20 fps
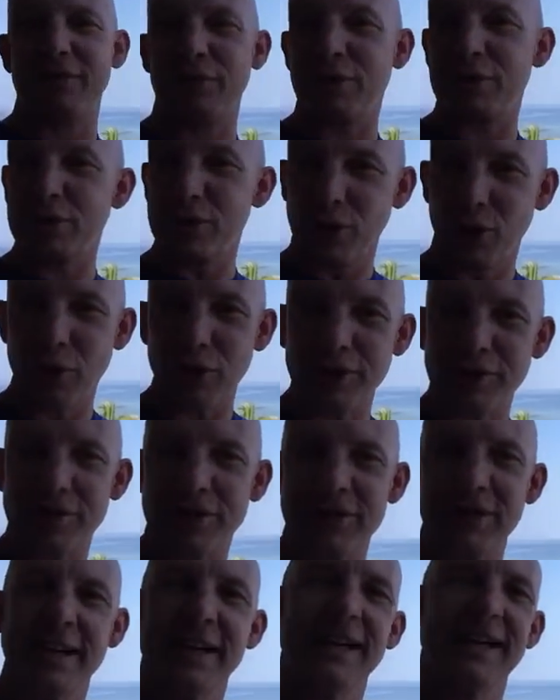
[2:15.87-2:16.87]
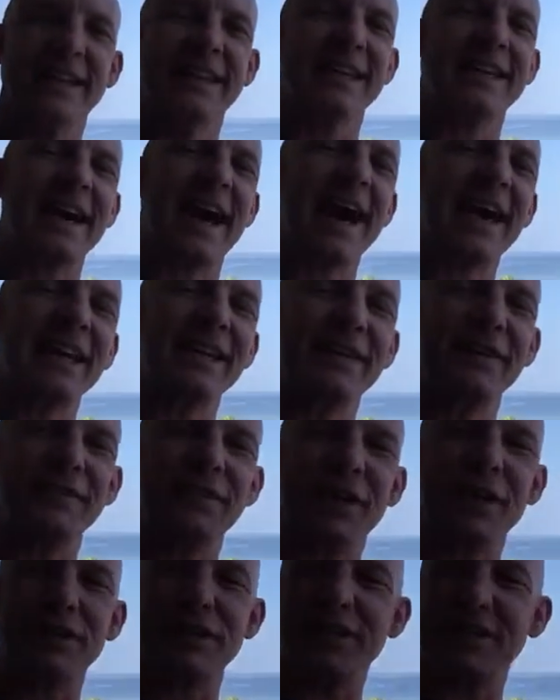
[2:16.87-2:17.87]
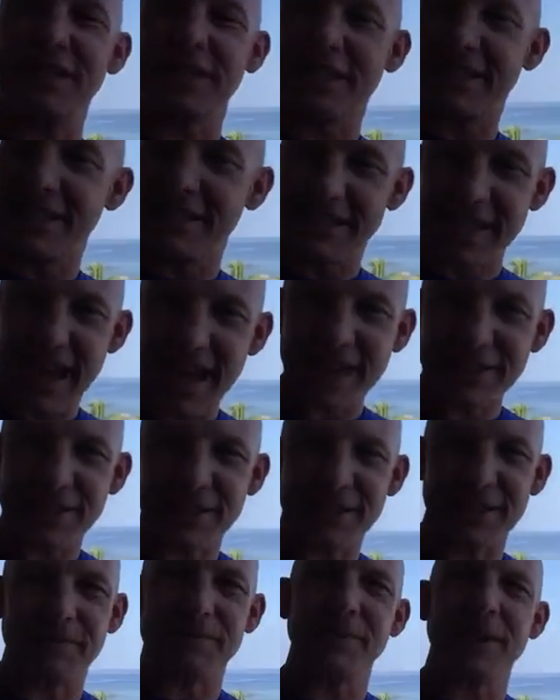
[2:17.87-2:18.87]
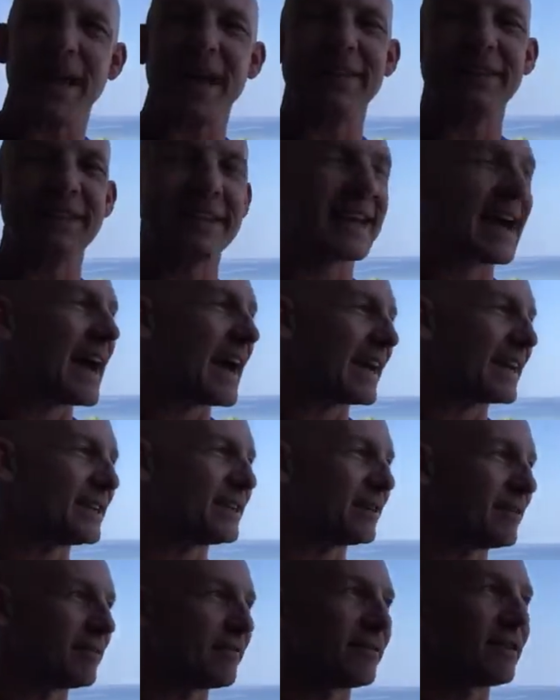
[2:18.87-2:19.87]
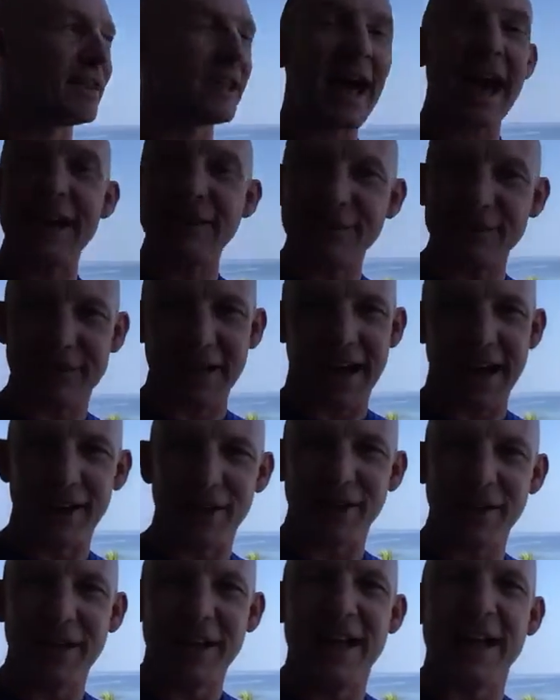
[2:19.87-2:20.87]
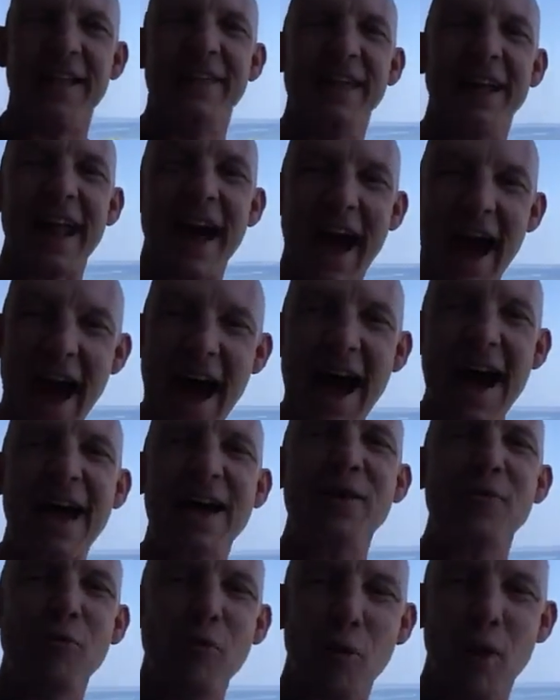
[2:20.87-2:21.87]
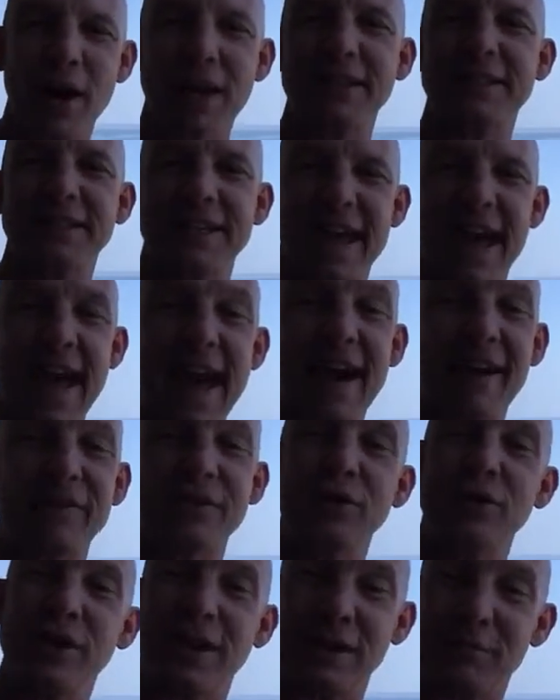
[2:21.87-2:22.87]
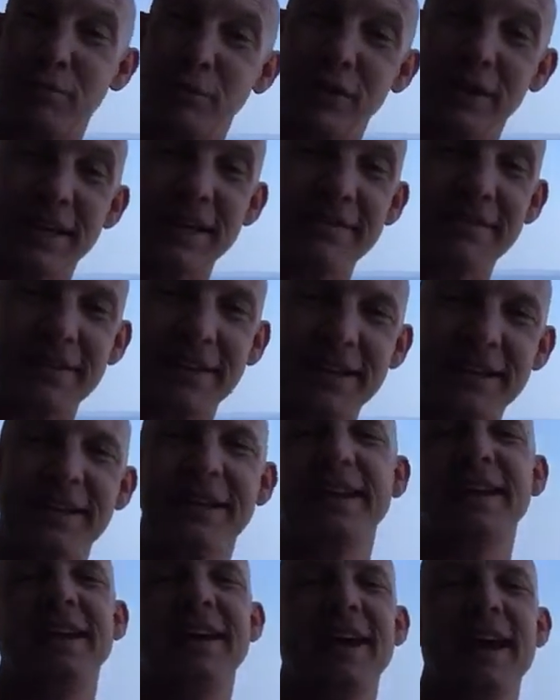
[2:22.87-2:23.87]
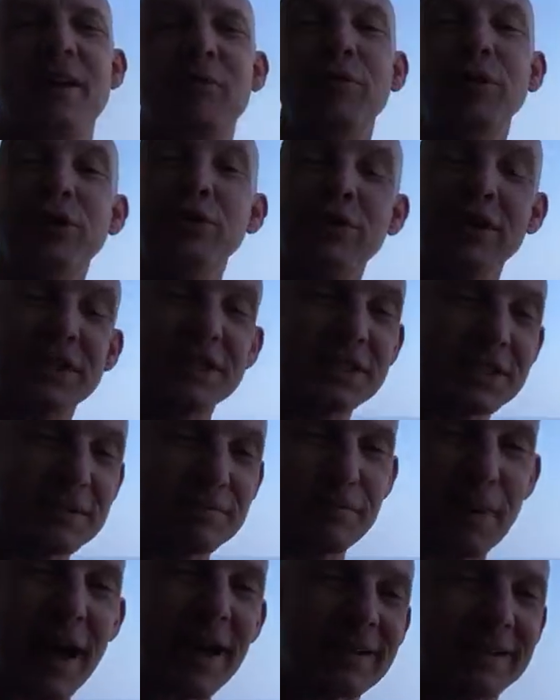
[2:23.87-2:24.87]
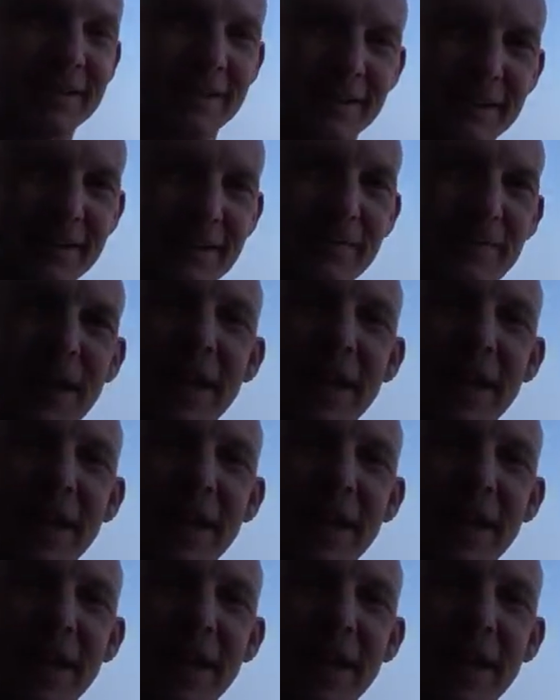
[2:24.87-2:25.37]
of results, the kind of a success, and the kind of lifestyle that I want to have. You got to believe it, and when you expect it,